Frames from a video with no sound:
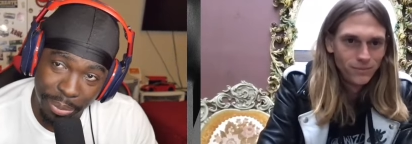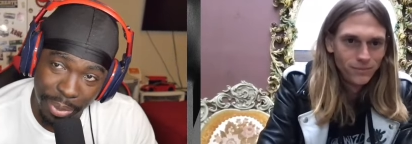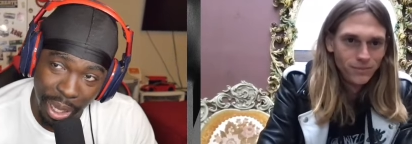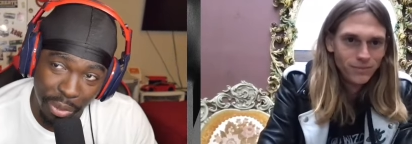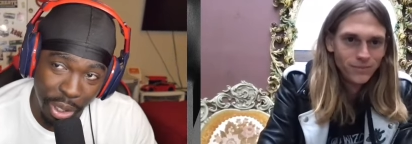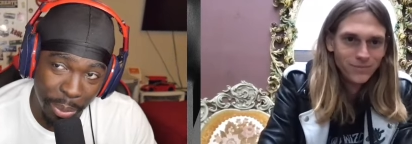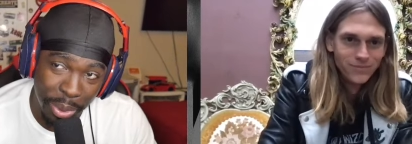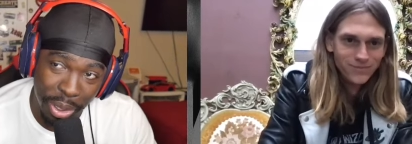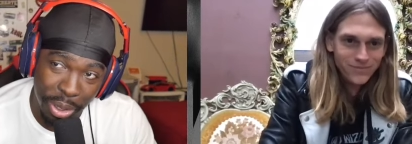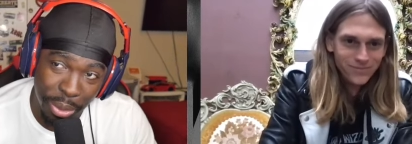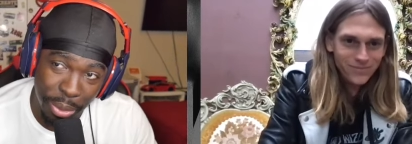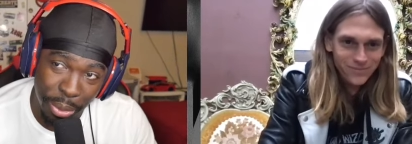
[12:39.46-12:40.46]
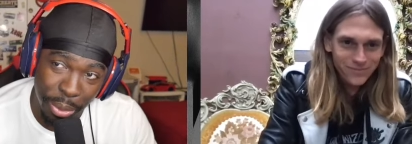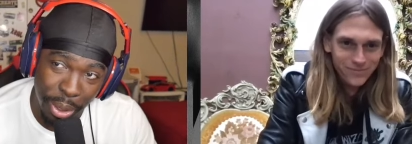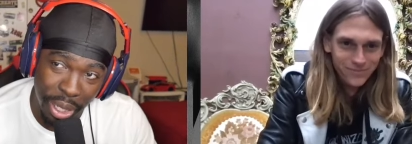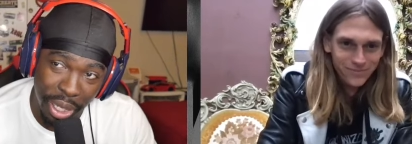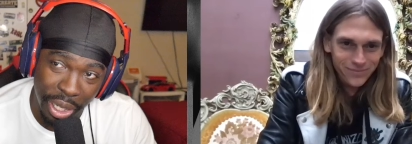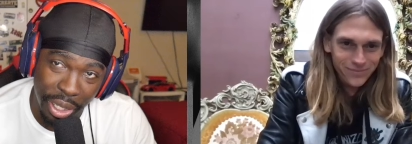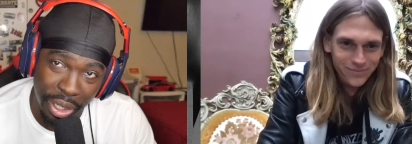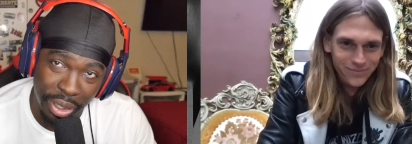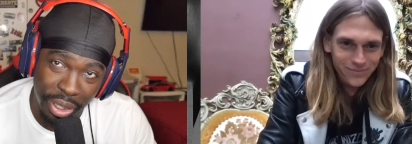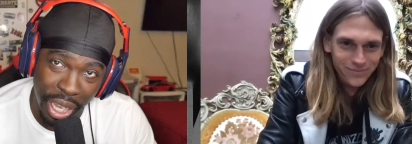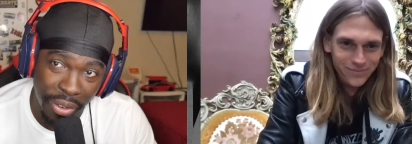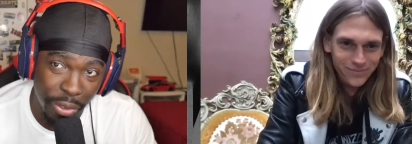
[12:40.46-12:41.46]
Speaker 1: I've dropped into a
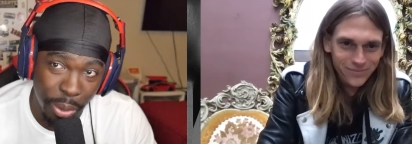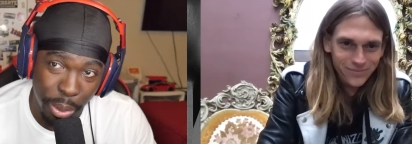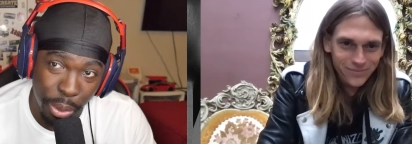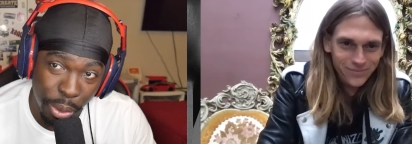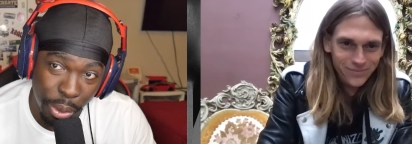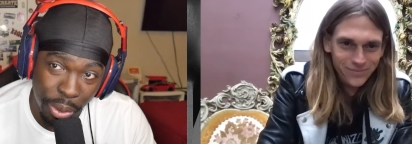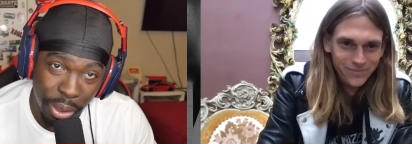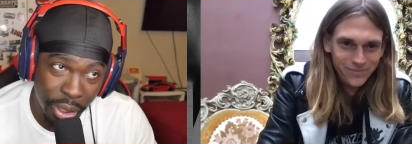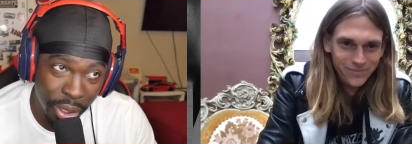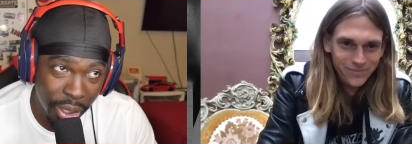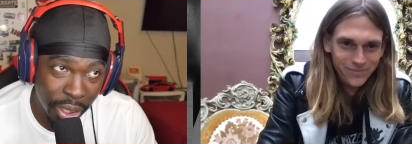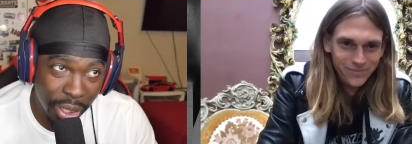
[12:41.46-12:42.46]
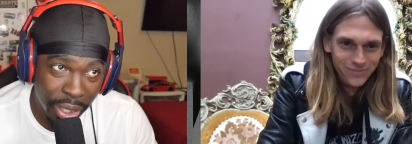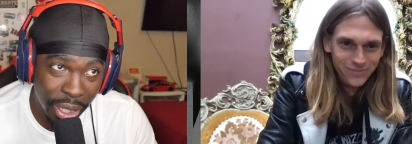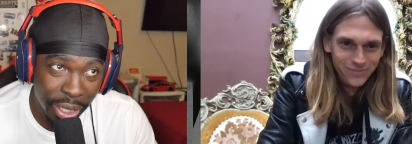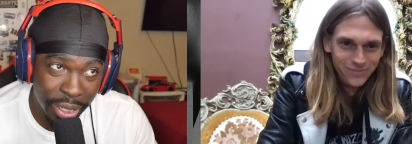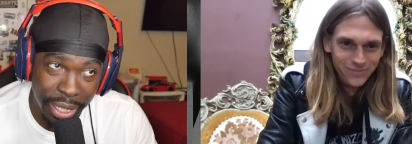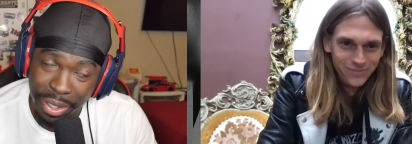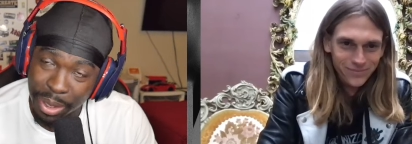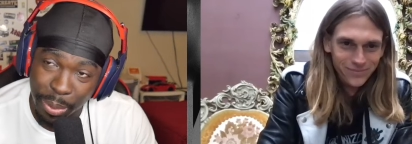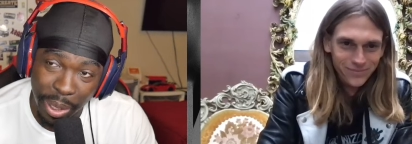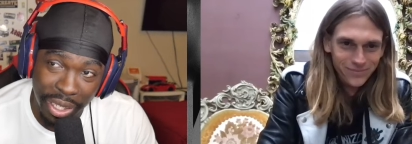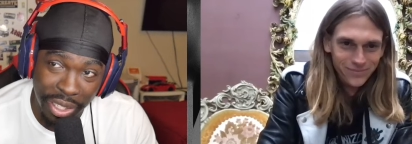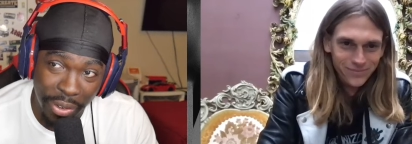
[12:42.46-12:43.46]
10-foot pool, and that's as
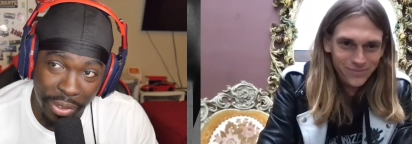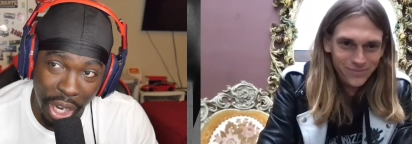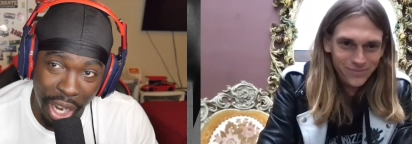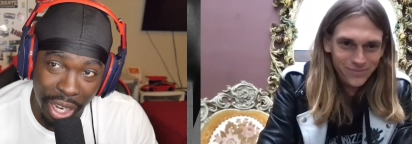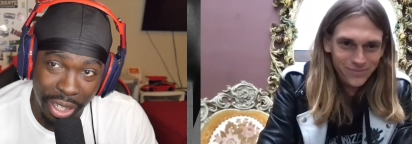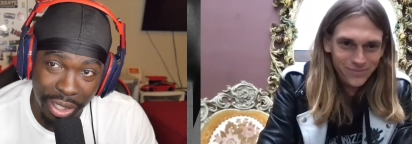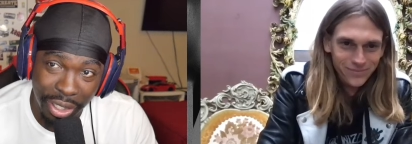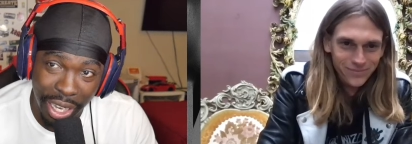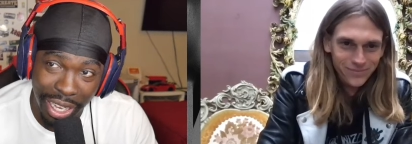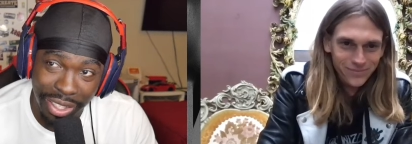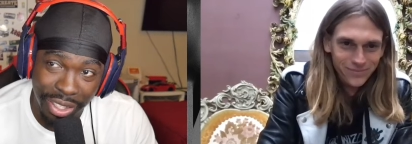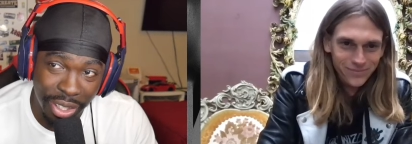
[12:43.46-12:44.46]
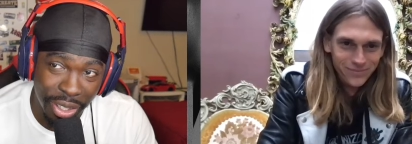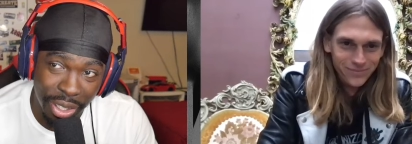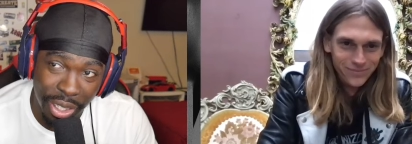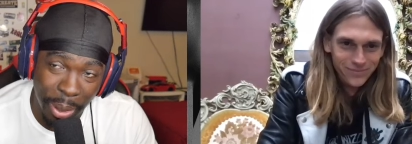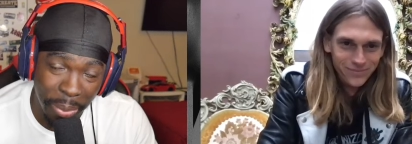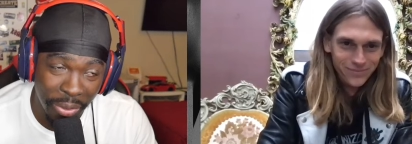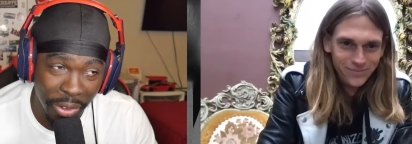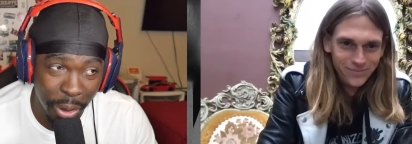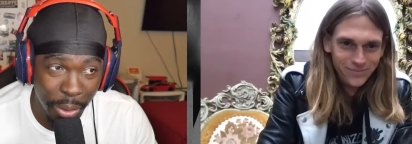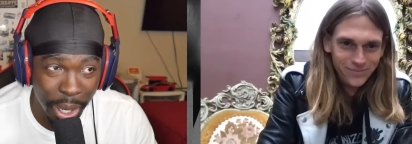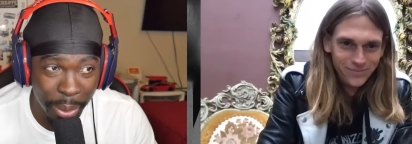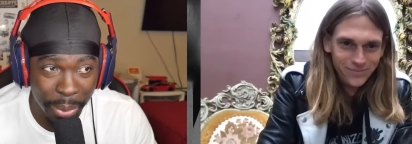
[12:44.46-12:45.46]
big as I've gone. I stood on the top of Vert
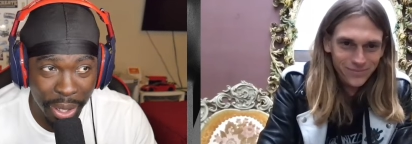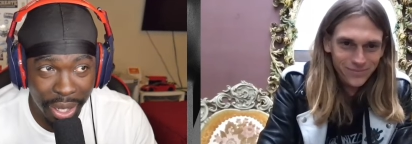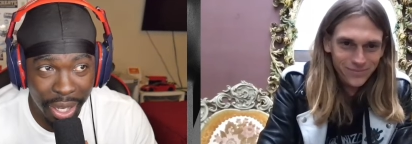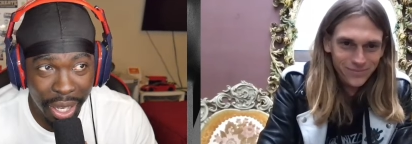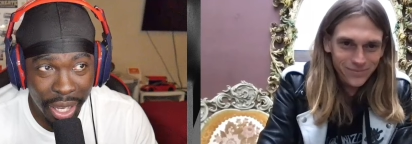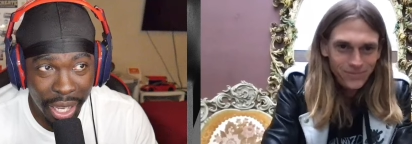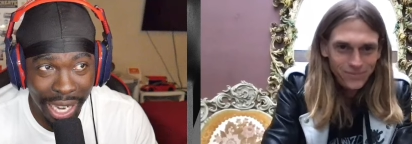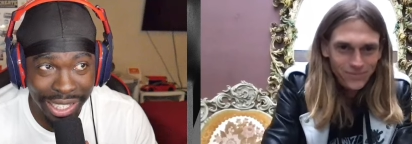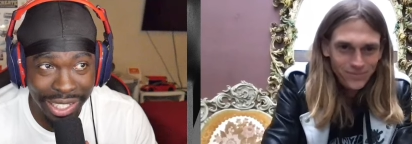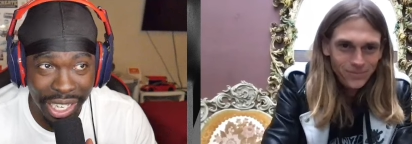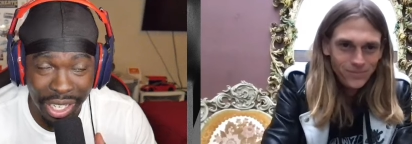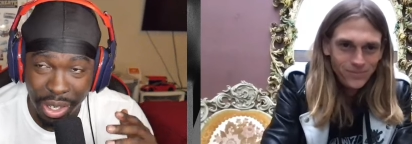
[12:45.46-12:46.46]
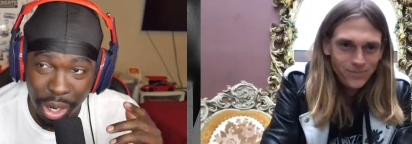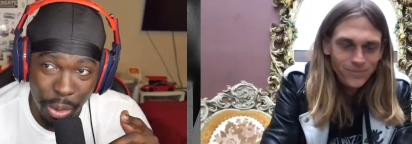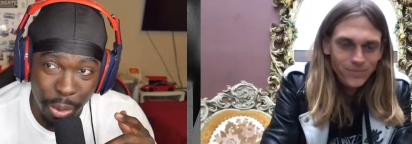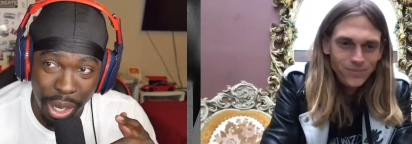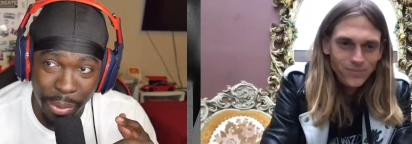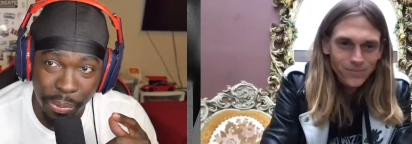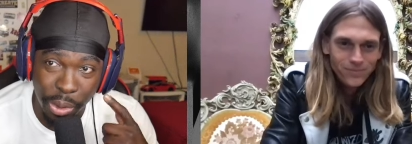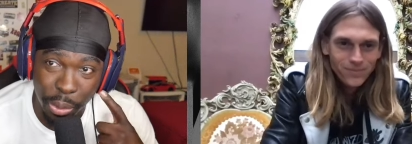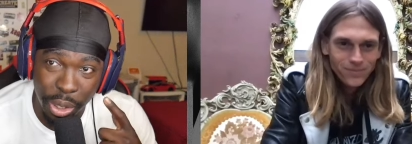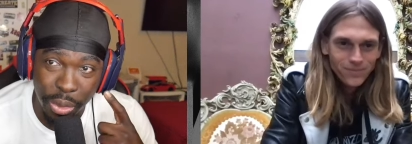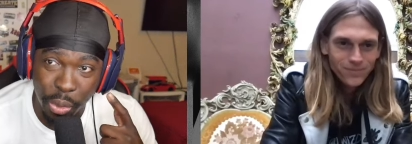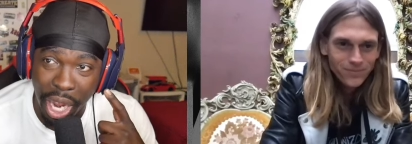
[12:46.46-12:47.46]
ramp. I said, you know what? The
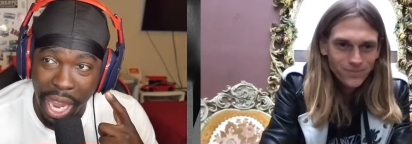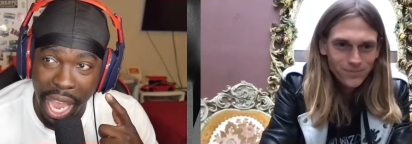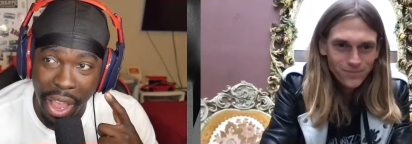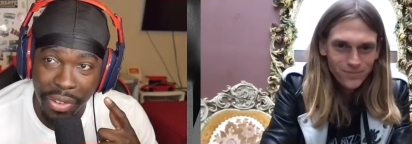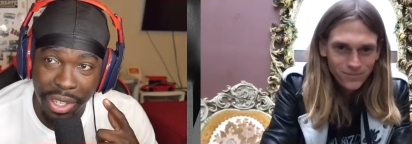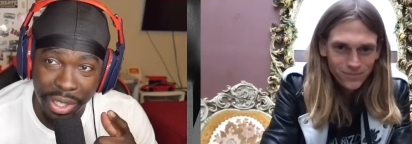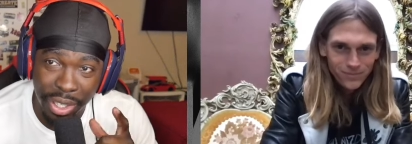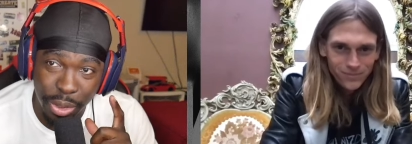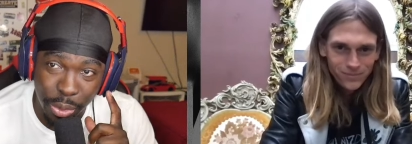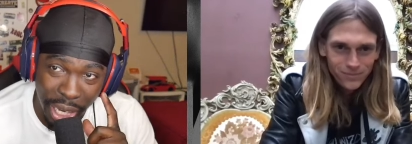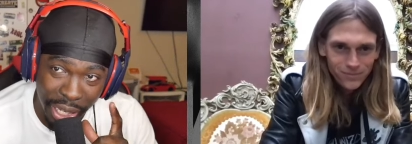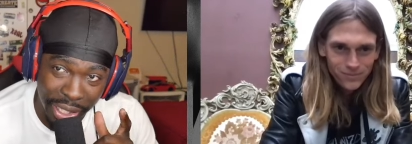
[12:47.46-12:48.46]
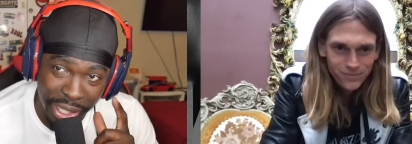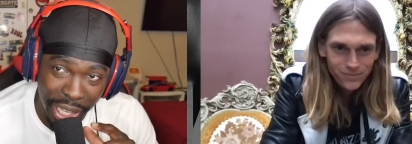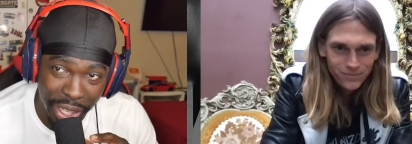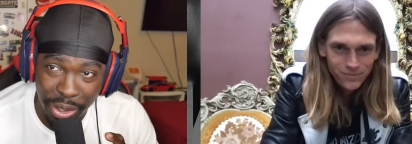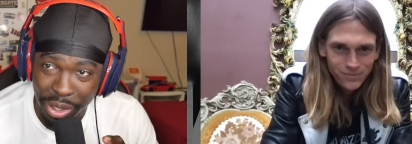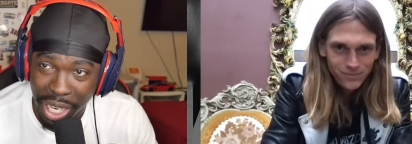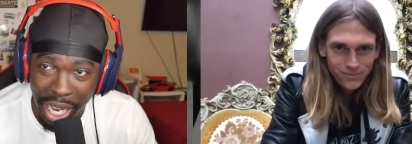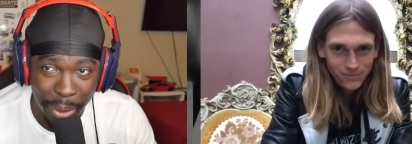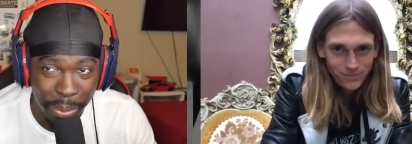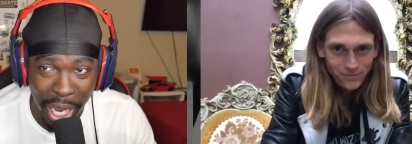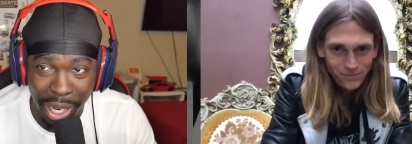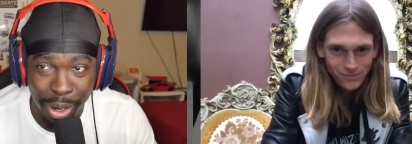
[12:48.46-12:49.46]
reason why I haven't is because when I get to the other side, I'm
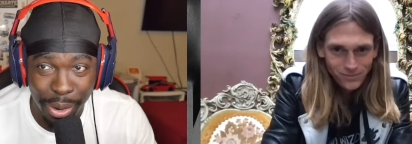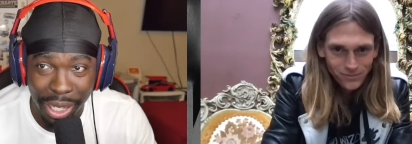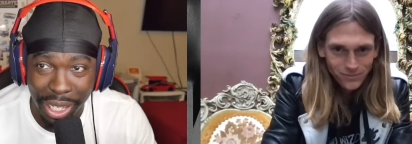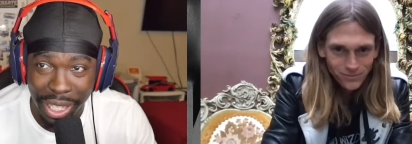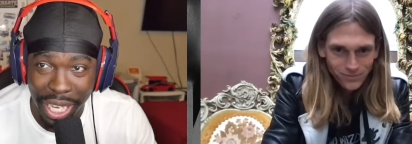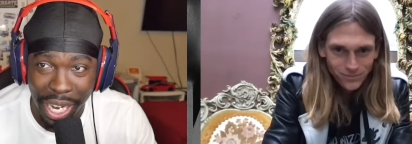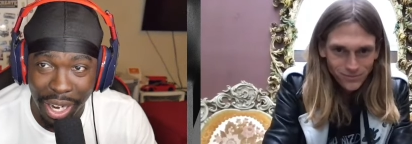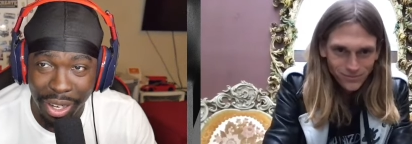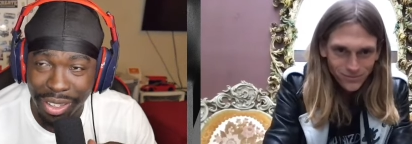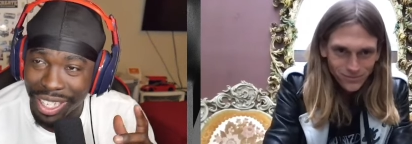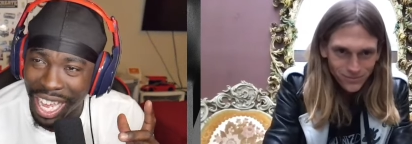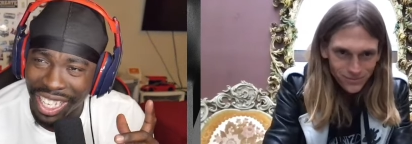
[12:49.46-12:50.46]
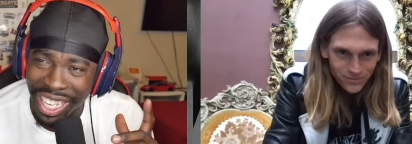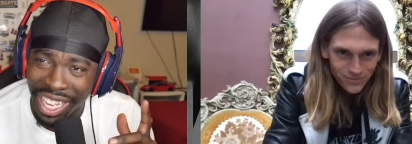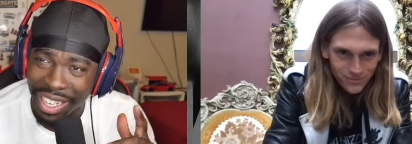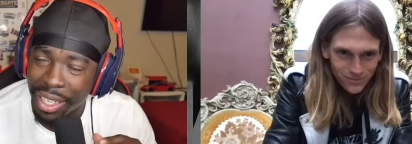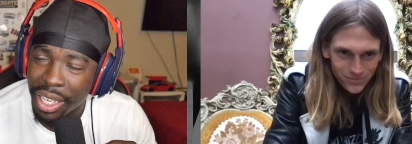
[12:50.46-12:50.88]
not going in the air. Not yet.